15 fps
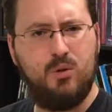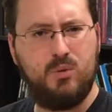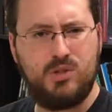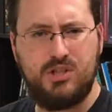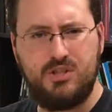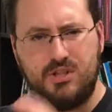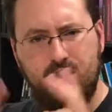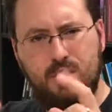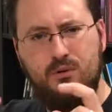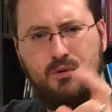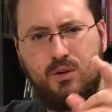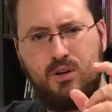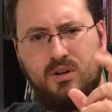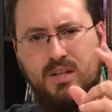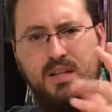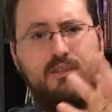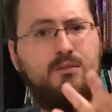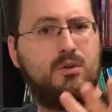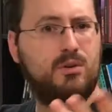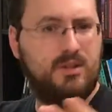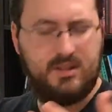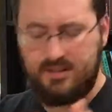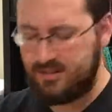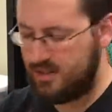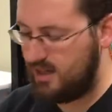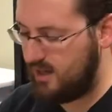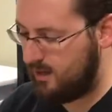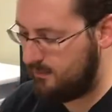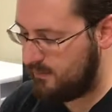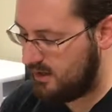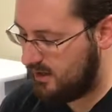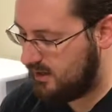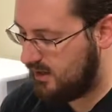which is the overall evil in this game,